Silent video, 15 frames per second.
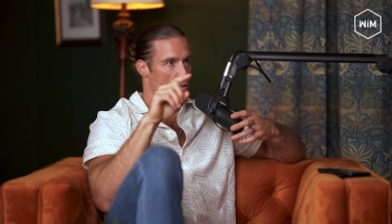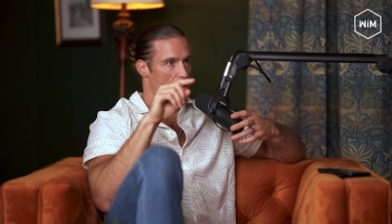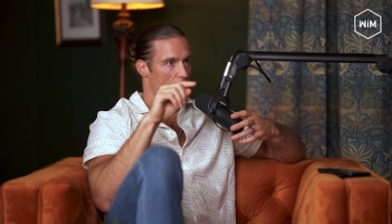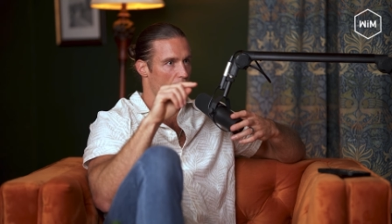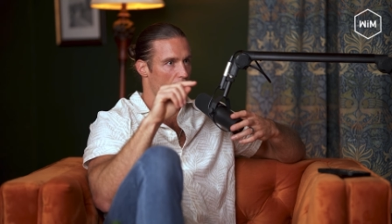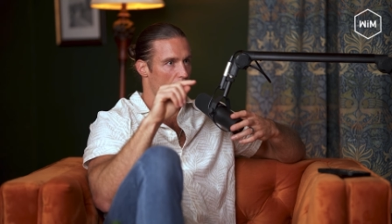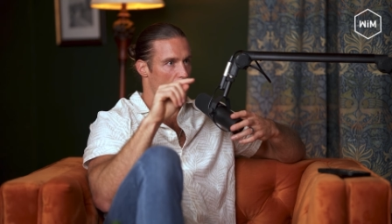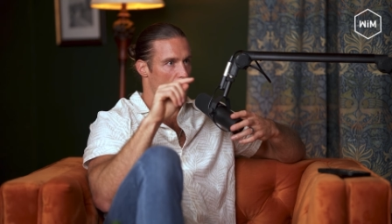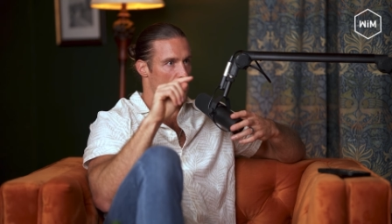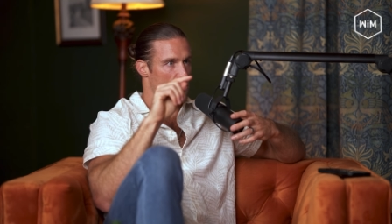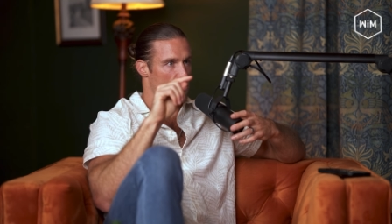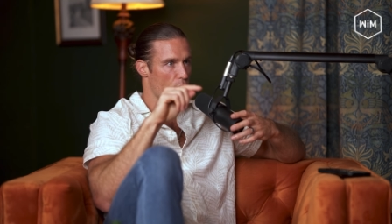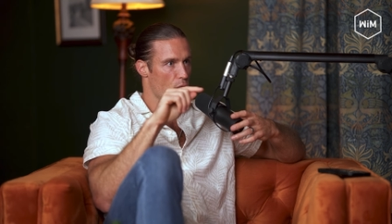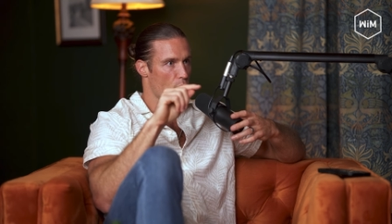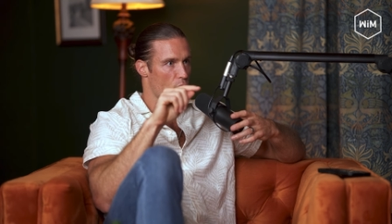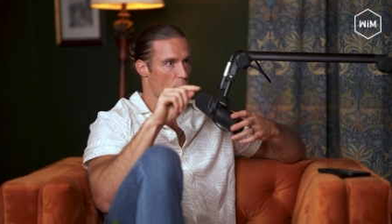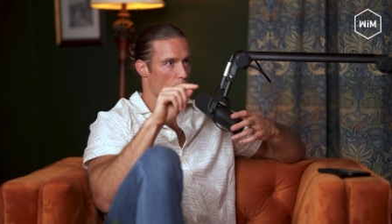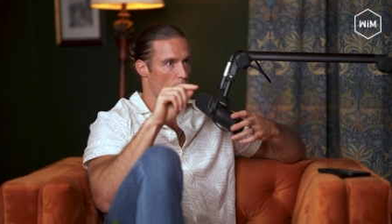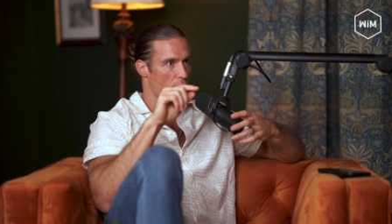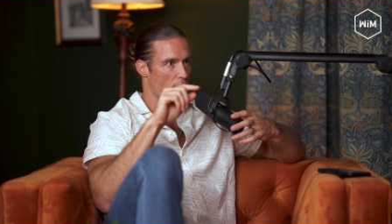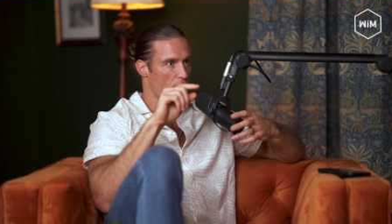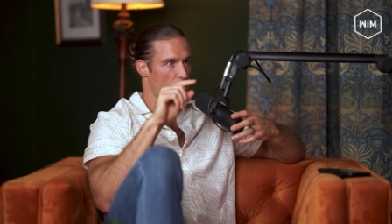uh, is
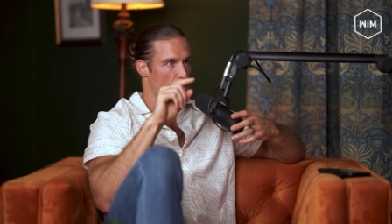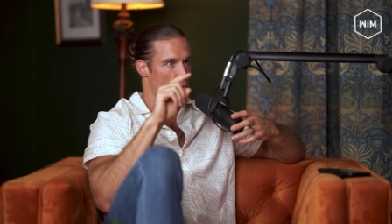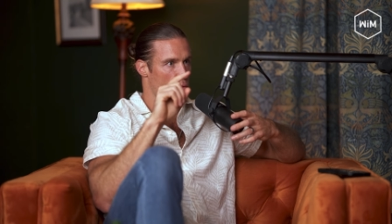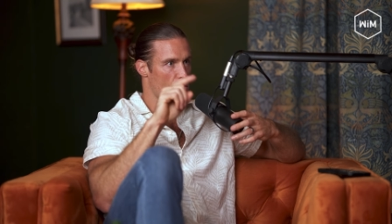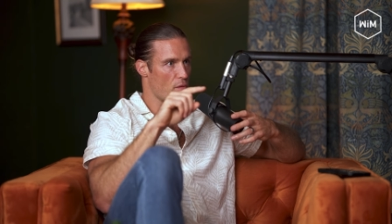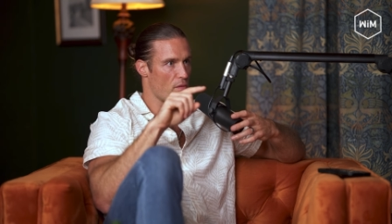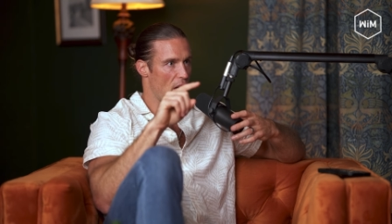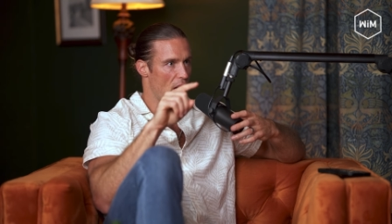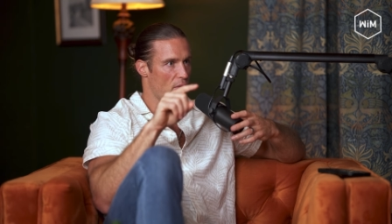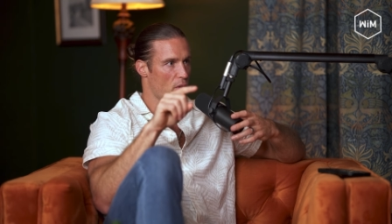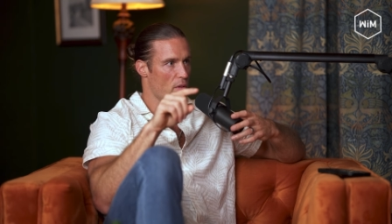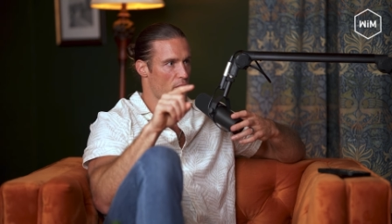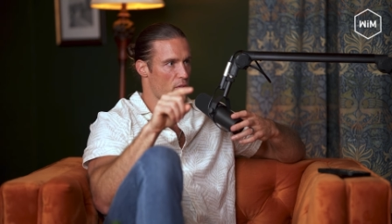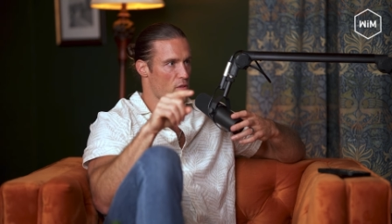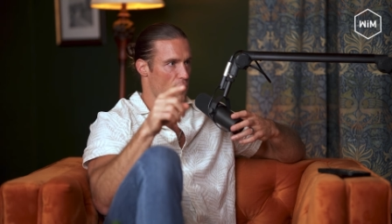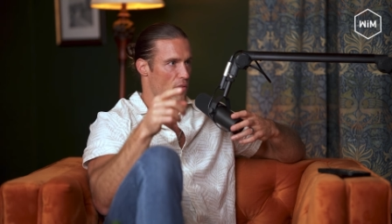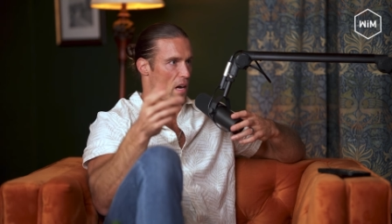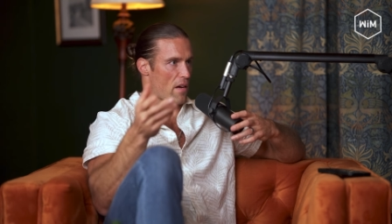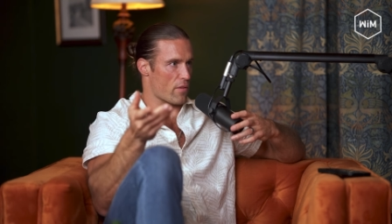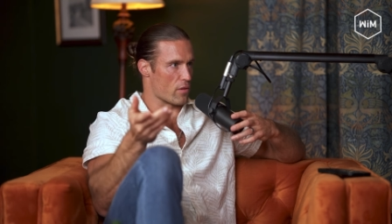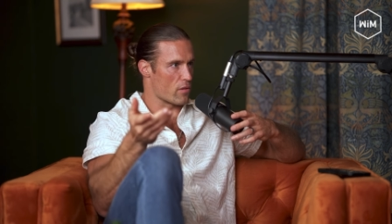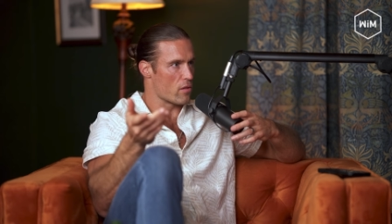reducible down to survival of the
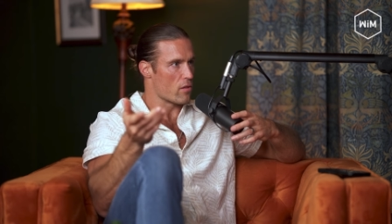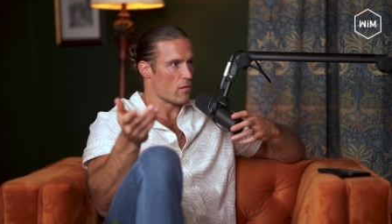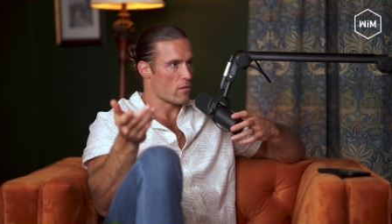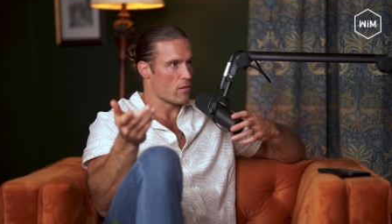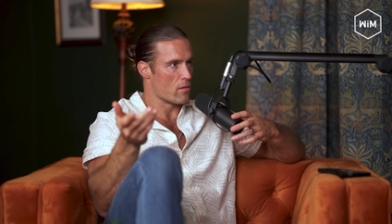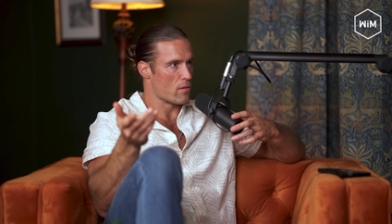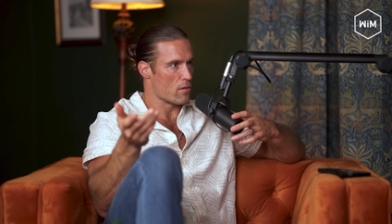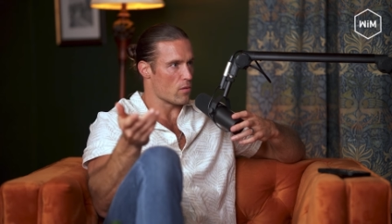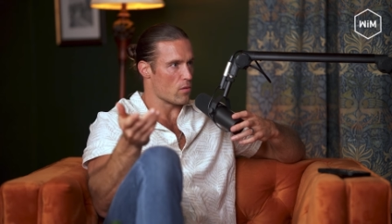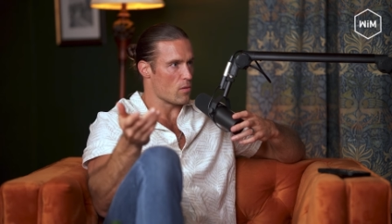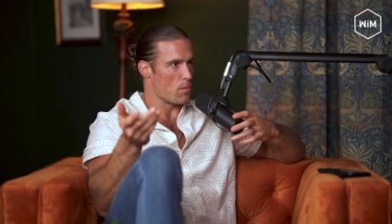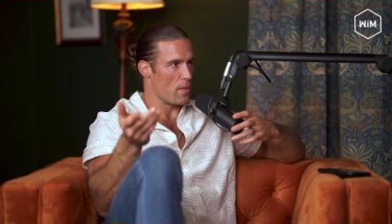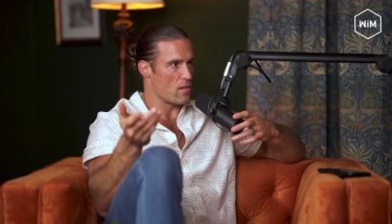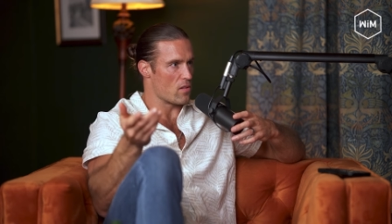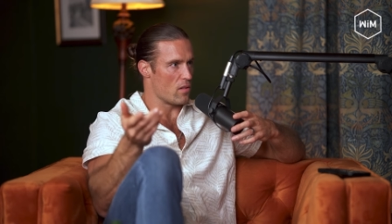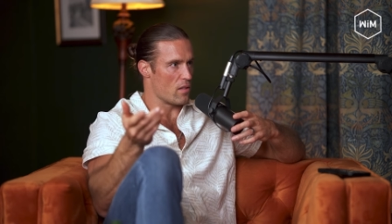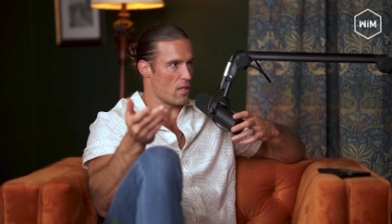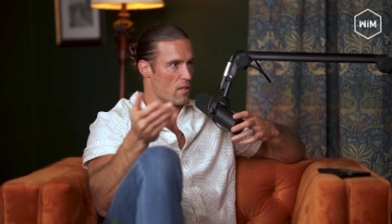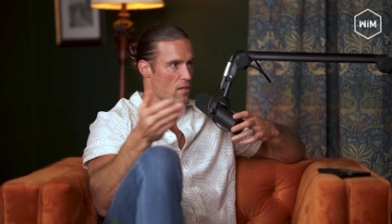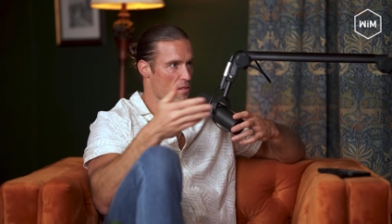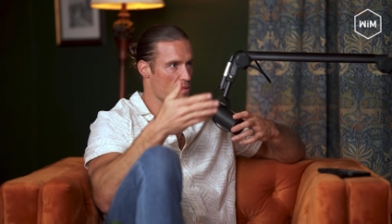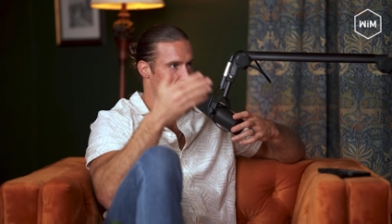survivors. So it's basically
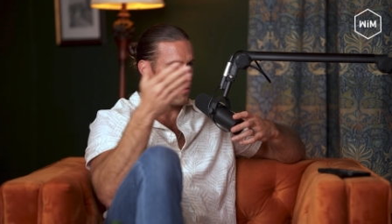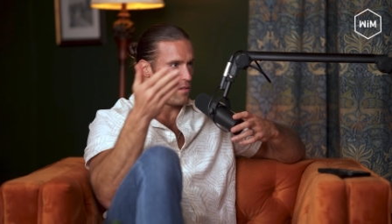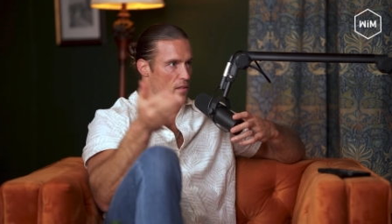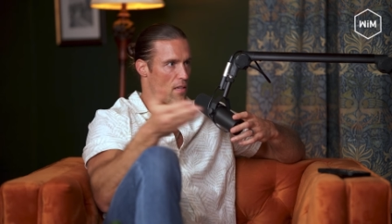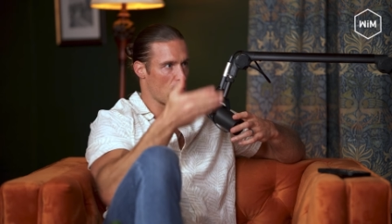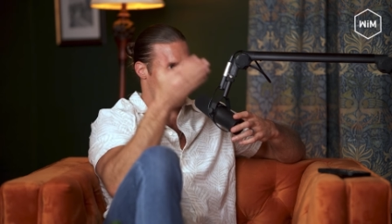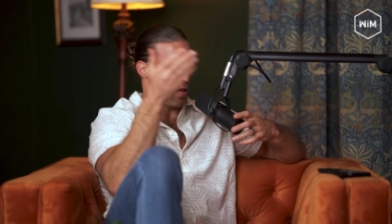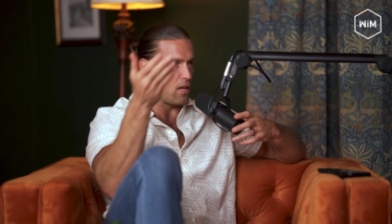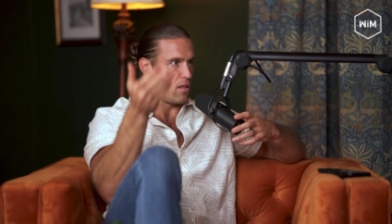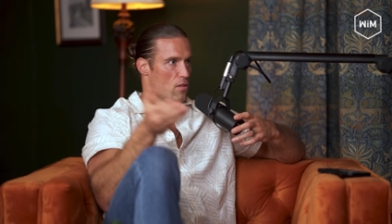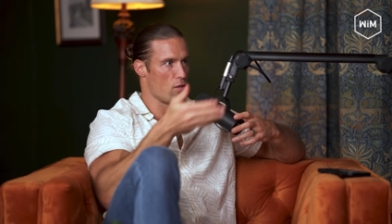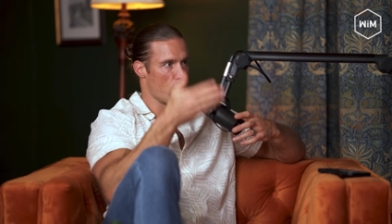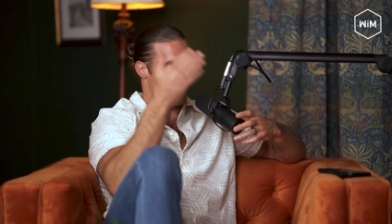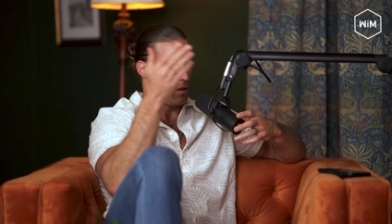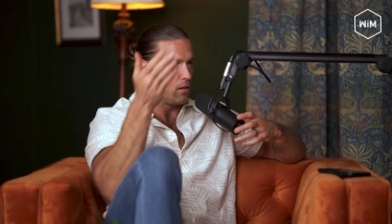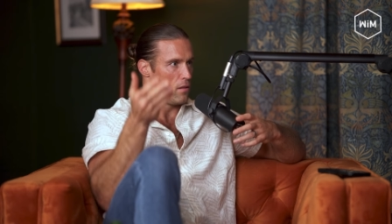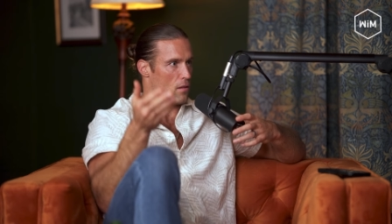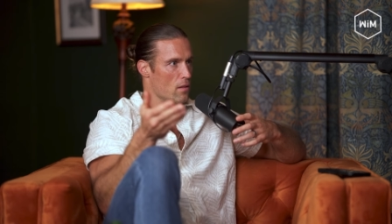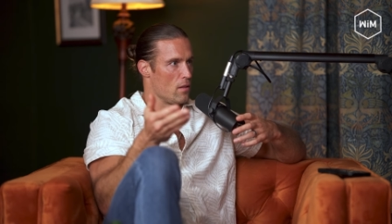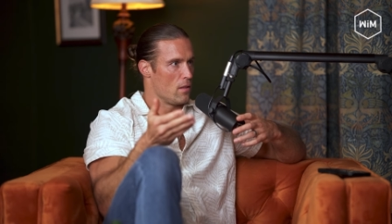kind of this tautology.